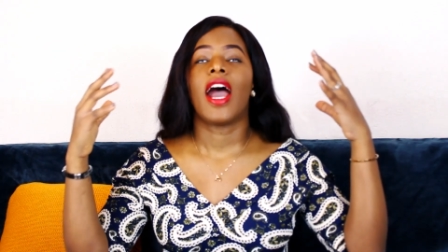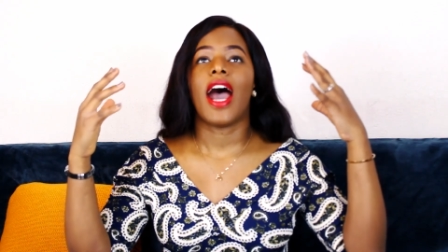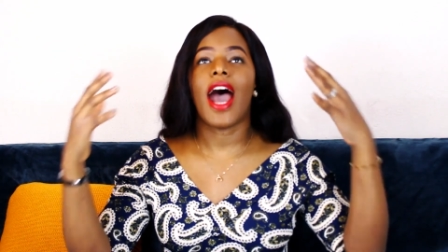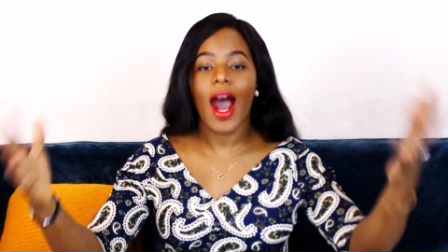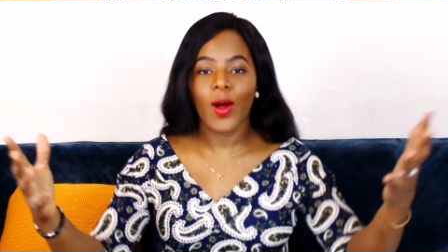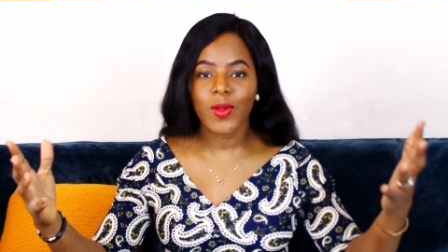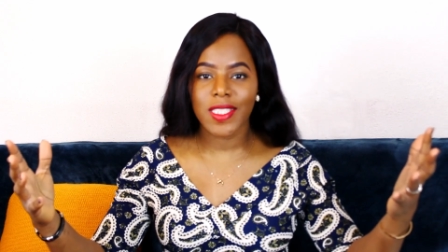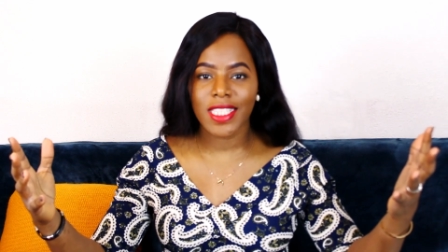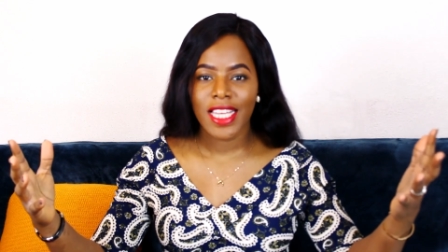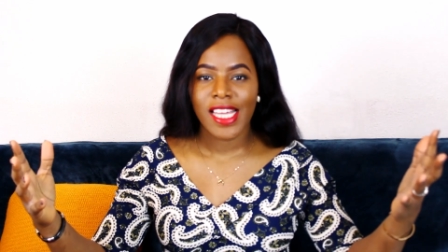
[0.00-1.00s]

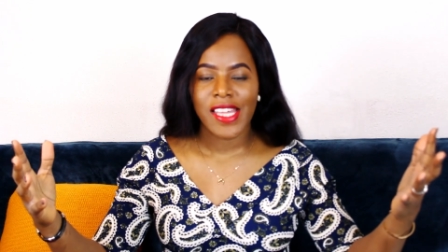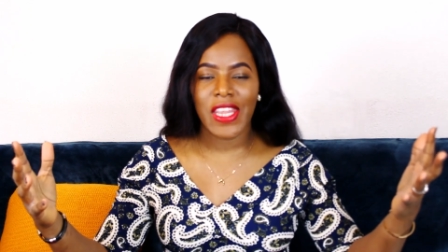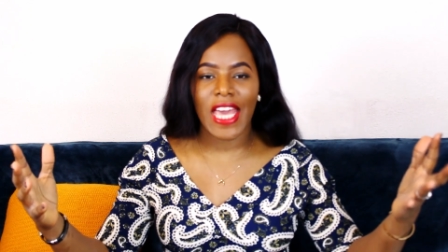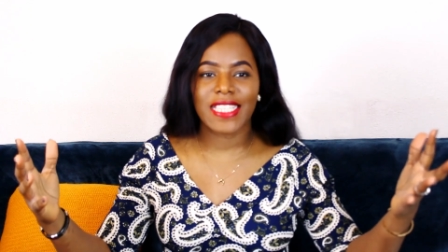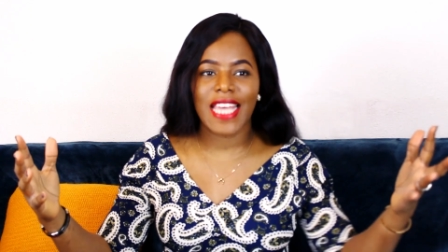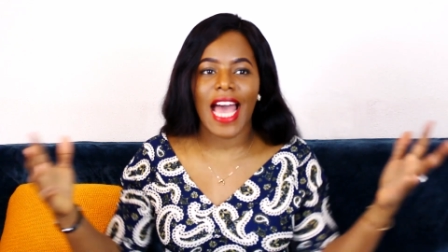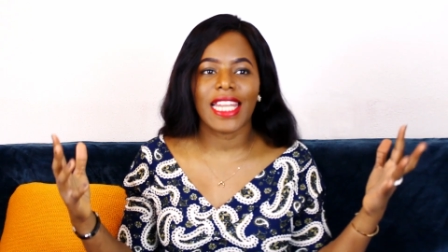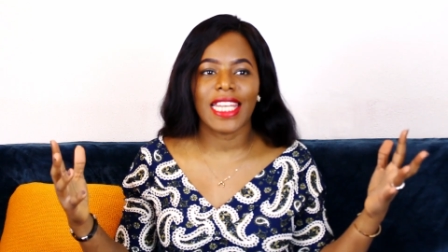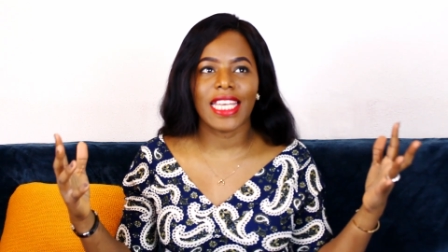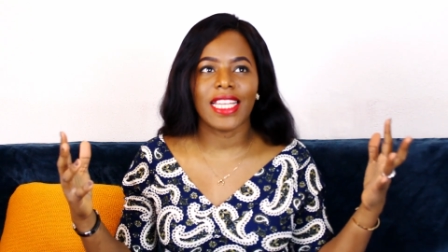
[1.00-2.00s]
house, there are
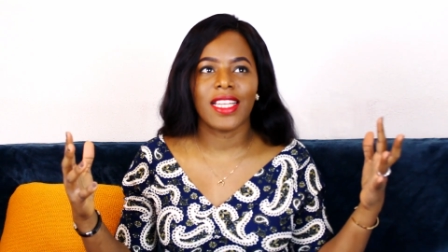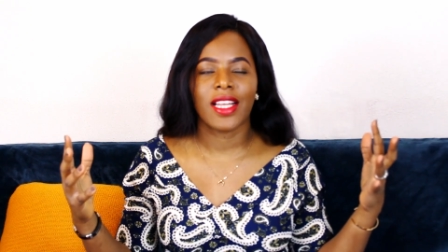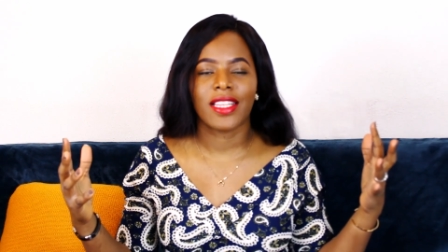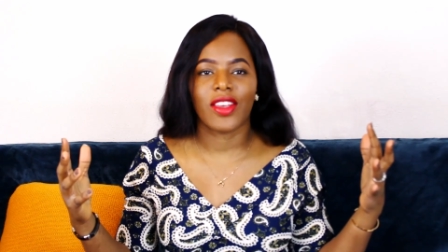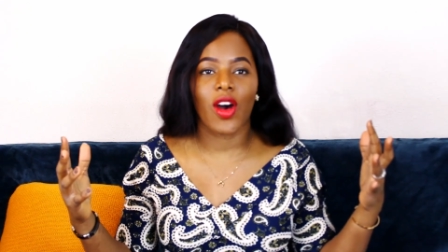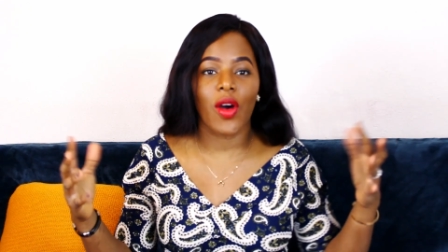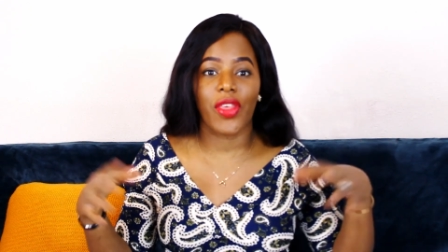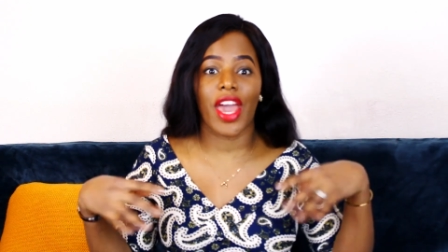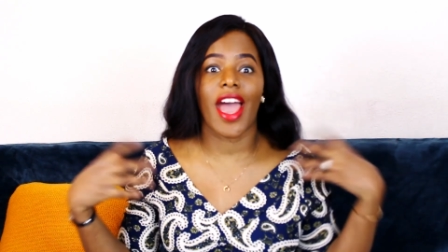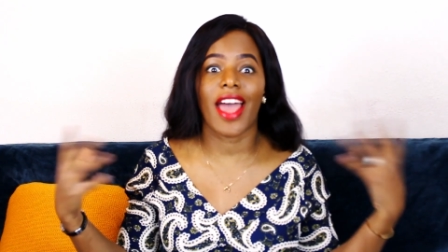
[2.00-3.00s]

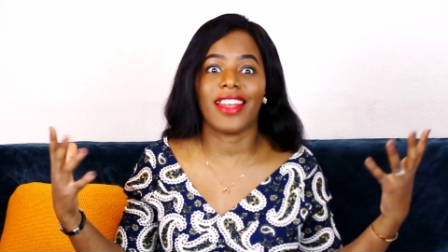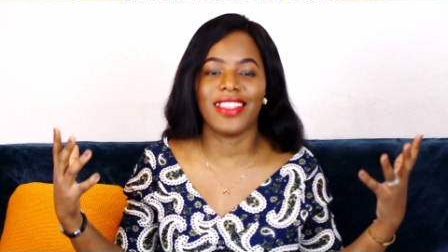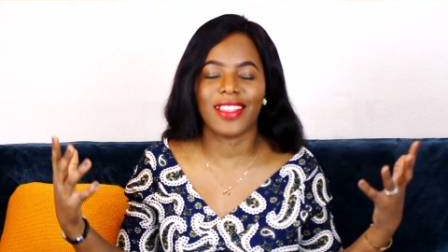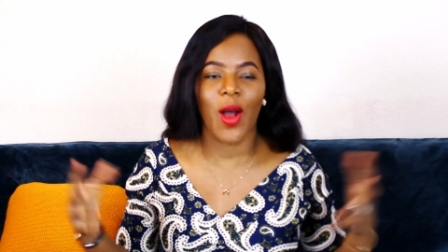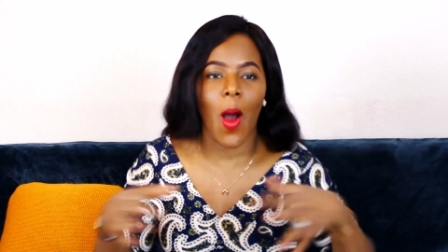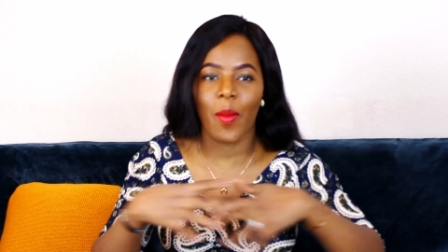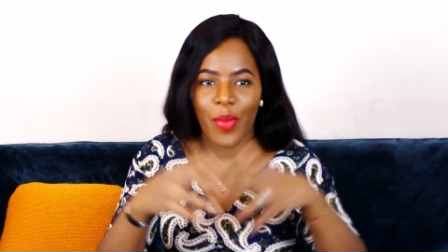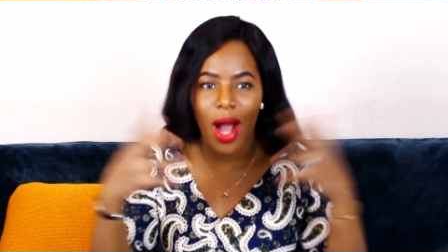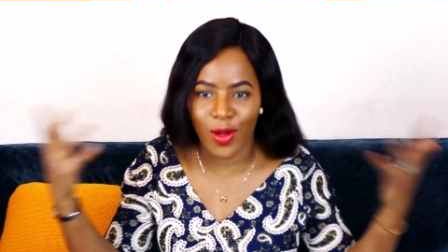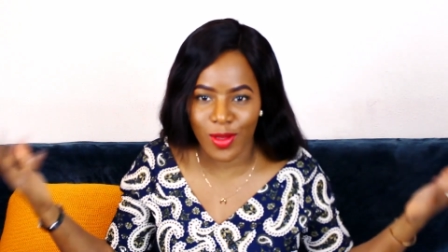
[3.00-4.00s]
hardly
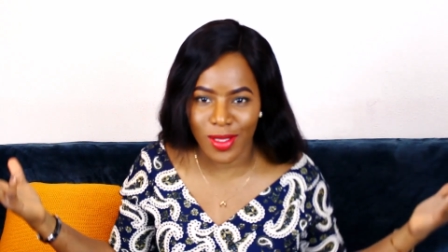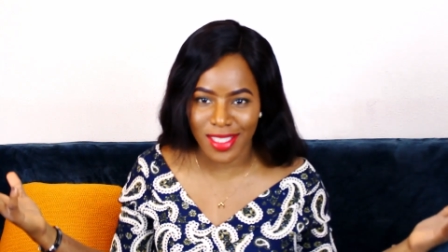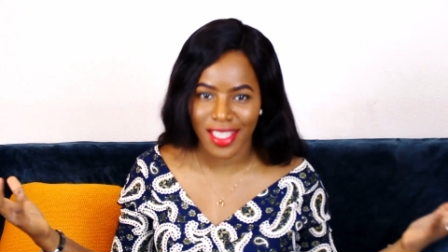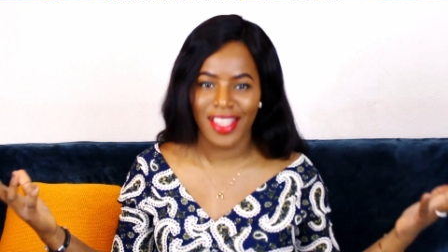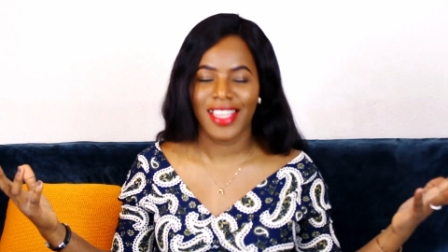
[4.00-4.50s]
compounds.